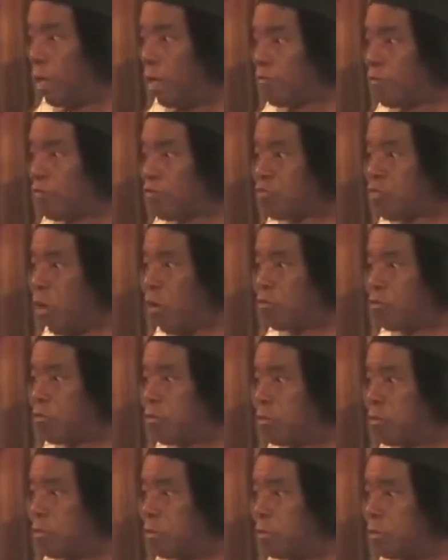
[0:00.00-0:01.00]
of the
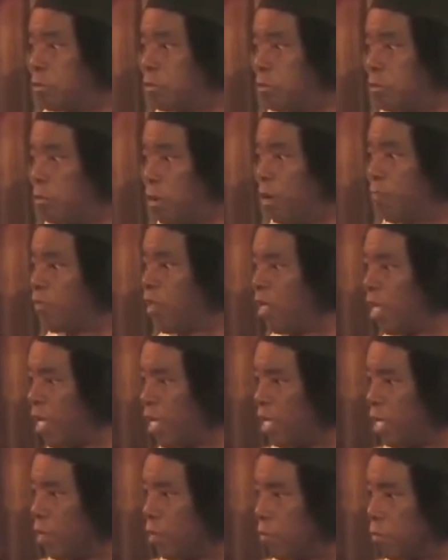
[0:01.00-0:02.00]
Sultan of the
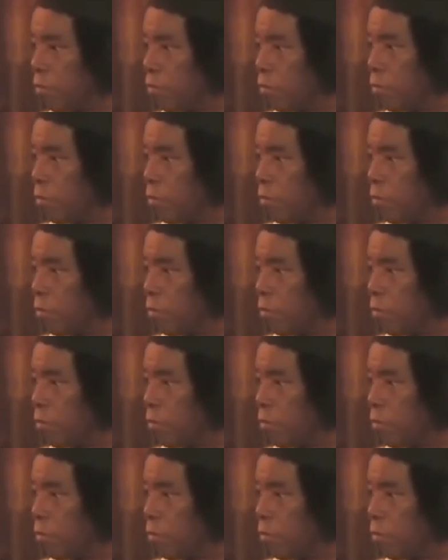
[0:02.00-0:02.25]
land,